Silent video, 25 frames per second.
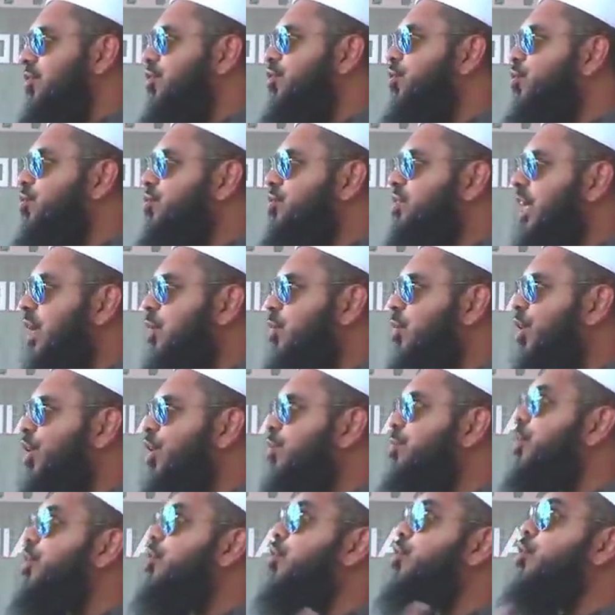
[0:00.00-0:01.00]
those that want
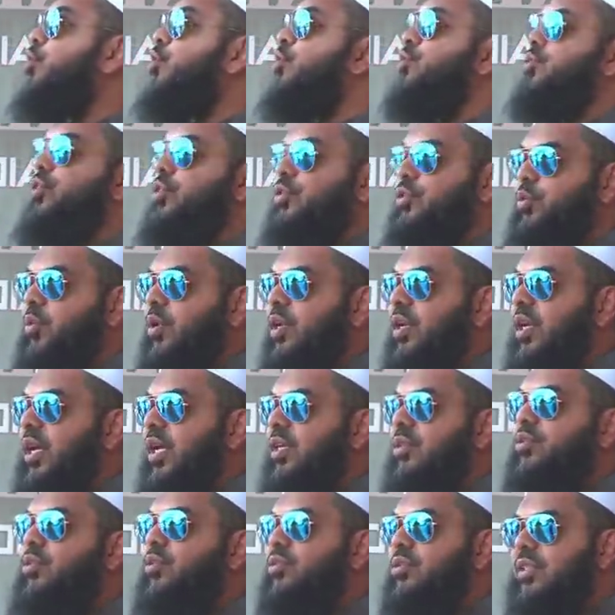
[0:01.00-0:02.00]
to be closer to
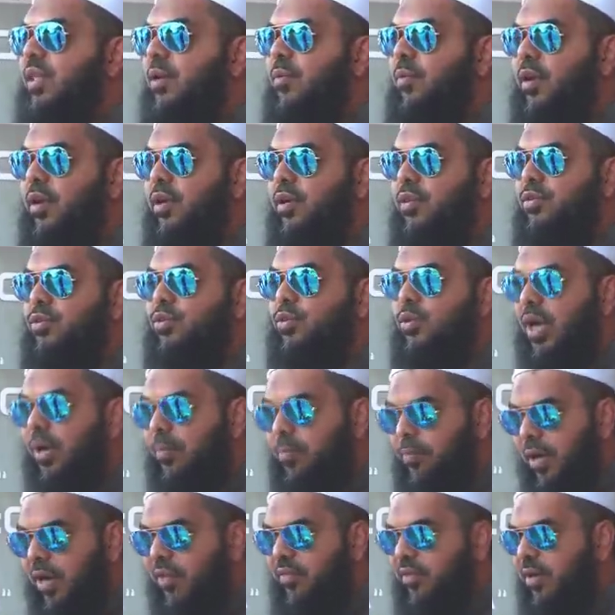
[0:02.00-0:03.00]
Allah, those that want to do
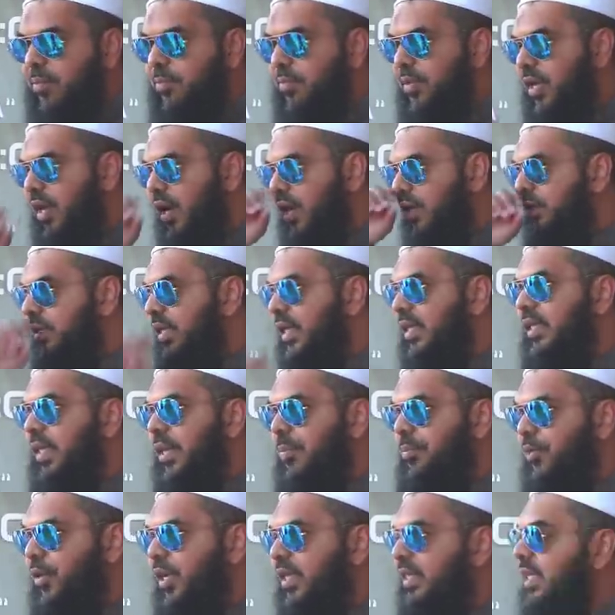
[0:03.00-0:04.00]
above and beyond, then
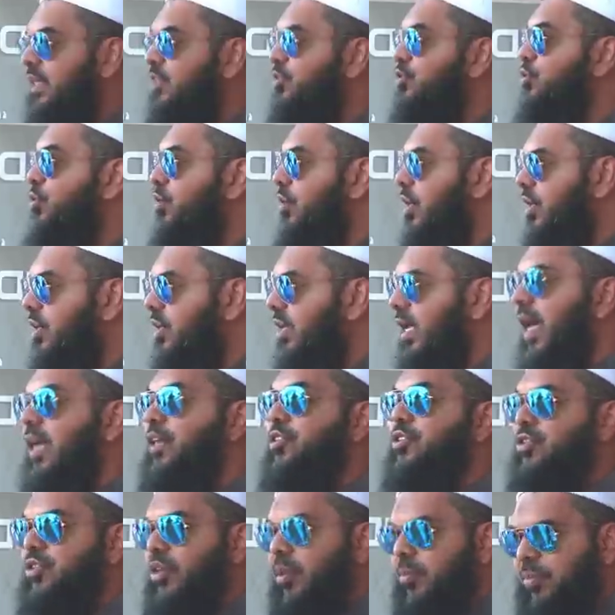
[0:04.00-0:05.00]
they pray the sunan, the
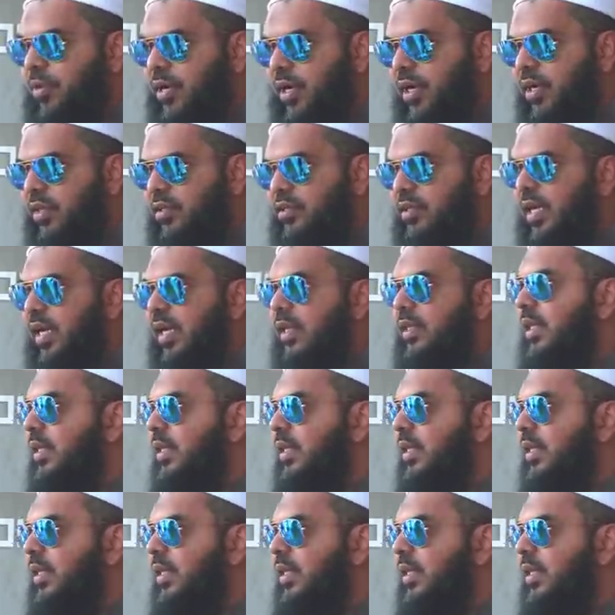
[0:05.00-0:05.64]
extra prayers.